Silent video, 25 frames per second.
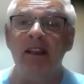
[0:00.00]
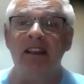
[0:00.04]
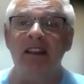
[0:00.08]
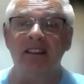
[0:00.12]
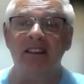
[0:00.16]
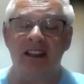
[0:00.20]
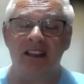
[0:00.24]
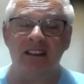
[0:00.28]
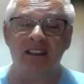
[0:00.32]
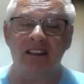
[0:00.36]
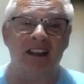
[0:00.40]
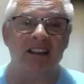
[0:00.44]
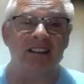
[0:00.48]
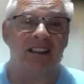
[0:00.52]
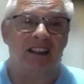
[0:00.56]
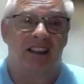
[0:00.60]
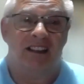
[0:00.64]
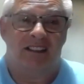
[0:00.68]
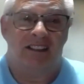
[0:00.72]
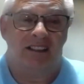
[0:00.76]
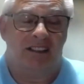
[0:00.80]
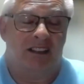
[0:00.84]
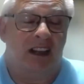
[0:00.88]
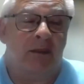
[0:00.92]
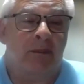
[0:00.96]

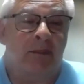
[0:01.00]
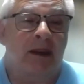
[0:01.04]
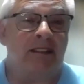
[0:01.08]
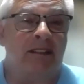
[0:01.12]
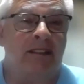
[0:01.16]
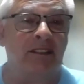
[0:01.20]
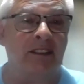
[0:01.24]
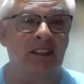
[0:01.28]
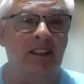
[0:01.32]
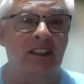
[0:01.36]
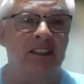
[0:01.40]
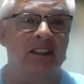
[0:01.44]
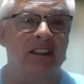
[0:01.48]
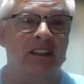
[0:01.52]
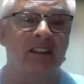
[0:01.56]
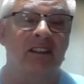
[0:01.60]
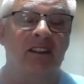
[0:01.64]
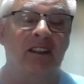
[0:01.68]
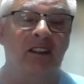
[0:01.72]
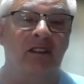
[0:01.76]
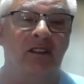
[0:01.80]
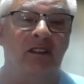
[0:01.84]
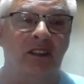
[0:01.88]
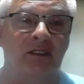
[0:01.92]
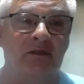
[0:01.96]
as go back to
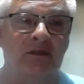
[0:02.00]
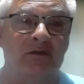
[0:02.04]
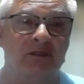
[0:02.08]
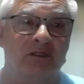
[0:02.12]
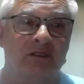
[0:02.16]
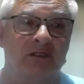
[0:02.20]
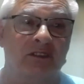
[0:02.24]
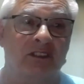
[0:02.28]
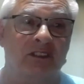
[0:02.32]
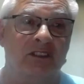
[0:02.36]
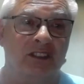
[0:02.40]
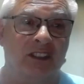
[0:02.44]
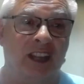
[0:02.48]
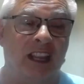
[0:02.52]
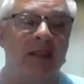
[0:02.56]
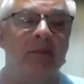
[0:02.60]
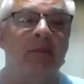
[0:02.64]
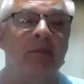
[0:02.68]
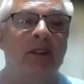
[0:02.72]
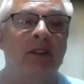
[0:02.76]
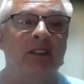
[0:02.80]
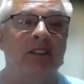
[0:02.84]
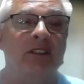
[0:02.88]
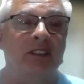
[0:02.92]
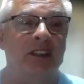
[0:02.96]
the
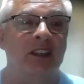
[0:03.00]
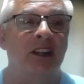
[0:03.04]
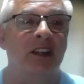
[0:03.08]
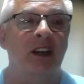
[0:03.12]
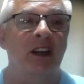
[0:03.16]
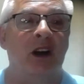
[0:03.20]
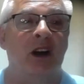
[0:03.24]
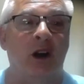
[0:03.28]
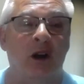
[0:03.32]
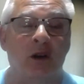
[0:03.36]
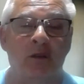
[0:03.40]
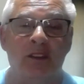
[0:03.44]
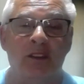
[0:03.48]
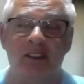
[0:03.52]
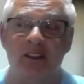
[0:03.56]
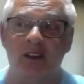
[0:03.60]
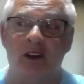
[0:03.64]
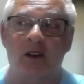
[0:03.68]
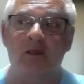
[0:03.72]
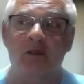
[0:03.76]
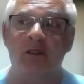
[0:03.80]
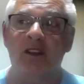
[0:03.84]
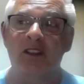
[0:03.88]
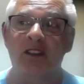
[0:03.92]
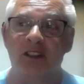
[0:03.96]
statement on
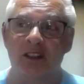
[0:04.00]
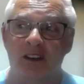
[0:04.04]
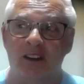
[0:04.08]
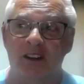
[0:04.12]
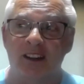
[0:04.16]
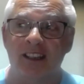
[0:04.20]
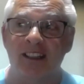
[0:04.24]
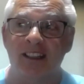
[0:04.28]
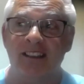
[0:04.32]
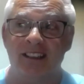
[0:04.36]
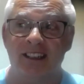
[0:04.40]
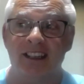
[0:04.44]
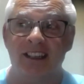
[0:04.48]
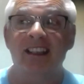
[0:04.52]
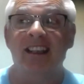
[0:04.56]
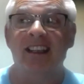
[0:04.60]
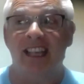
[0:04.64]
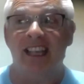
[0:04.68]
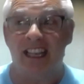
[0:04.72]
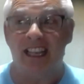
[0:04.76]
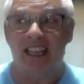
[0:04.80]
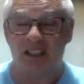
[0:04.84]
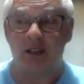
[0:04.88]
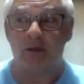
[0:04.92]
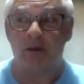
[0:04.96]
the site,
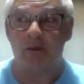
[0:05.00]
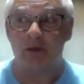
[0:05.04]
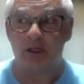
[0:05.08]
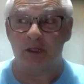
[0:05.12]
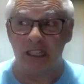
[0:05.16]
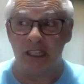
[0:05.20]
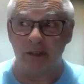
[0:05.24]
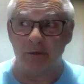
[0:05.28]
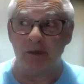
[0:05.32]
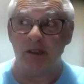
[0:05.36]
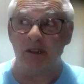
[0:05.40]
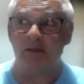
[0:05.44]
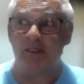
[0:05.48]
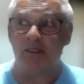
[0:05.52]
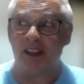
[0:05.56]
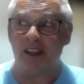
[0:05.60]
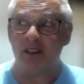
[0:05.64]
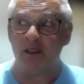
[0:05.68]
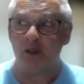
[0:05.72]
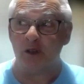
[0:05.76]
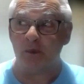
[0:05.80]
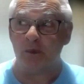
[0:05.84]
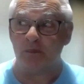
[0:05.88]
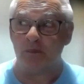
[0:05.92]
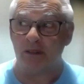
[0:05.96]
it's an observable
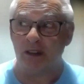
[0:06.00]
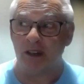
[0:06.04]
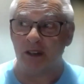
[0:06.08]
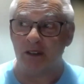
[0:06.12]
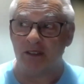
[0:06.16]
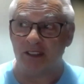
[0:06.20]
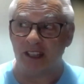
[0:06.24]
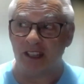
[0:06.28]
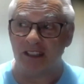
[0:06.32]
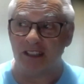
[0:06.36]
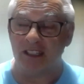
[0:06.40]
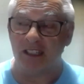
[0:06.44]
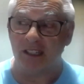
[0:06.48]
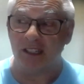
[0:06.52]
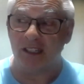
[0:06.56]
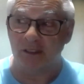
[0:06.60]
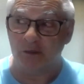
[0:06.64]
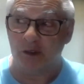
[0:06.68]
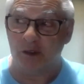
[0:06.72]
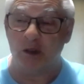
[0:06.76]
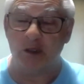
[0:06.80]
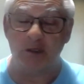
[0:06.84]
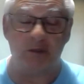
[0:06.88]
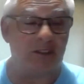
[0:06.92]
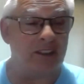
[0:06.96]
event or process that
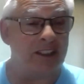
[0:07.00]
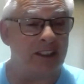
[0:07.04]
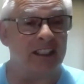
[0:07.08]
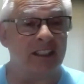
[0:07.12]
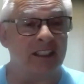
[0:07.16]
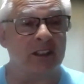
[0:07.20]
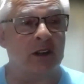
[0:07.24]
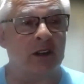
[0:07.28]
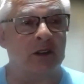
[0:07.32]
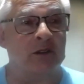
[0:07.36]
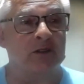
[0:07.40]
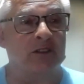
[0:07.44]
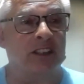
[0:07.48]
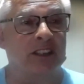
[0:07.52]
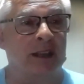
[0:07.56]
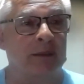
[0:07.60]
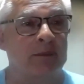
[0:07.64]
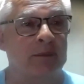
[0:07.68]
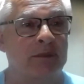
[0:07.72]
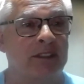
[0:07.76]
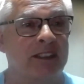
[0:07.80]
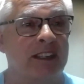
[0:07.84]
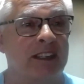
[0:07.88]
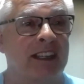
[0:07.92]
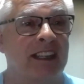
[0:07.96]
involves physics
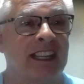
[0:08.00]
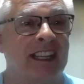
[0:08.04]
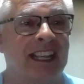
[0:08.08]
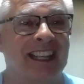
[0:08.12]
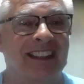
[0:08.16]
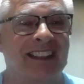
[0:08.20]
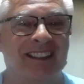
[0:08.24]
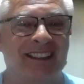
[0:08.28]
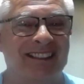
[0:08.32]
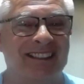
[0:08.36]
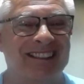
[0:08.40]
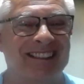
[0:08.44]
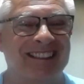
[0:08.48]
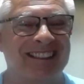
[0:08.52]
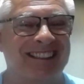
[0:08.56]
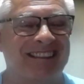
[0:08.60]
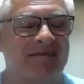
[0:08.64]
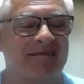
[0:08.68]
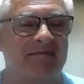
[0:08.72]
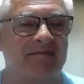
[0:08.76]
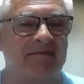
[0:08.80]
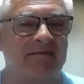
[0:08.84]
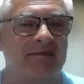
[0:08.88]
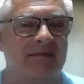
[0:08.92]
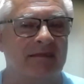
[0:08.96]
concepts. It doesn't
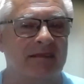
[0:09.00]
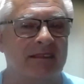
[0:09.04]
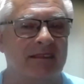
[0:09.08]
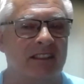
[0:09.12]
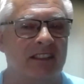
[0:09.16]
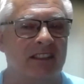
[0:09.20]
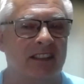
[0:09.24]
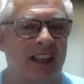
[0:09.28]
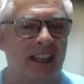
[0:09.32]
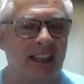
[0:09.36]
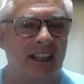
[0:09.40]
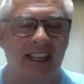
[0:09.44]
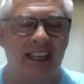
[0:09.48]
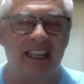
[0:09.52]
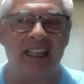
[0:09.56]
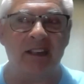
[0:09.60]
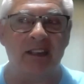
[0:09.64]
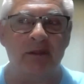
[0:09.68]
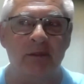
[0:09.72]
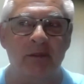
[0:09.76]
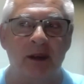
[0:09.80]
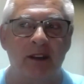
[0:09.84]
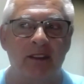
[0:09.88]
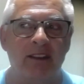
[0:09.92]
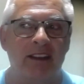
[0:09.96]
say
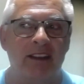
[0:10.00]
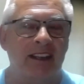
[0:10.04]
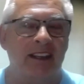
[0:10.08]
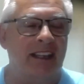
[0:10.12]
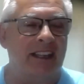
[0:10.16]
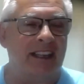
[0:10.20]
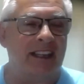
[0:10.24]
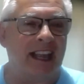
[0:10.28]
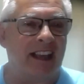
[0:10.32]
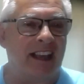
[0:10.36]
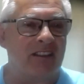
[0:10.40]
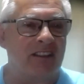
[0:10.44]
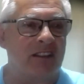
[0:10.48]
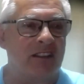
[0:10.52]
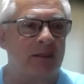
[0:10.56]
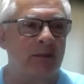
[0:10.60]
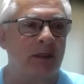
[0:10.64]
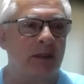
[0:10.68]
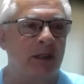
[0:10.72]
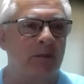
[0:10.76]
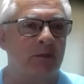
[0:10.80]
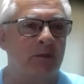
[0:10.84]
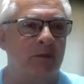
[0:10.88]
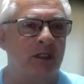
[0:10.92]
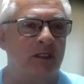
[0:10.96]
anywhere that it has to
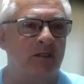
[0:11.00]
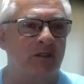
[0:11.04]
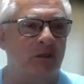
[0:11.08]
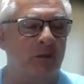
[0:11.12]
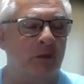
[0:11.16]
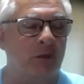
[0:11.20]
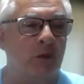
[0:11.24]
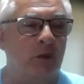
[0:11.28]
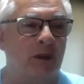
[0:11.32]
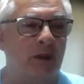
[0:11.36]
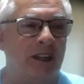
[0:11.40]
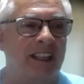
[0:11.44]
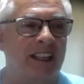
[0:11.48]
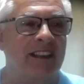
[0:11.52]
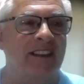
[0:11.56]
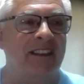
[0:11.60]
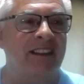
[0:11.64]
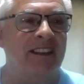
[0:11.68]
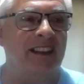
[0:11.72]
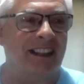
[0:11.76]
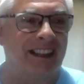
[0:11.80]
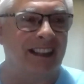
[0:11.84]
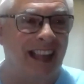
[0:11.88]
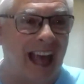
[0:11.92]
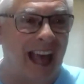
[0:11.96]
be observable in
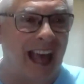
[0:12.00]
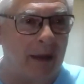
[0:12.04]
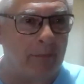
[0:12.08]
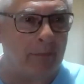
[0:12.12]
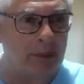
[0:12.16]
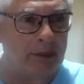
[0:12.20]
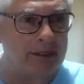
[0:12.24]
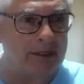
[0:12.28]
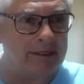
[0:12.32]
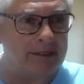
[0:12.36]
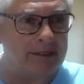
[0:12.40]
the lab,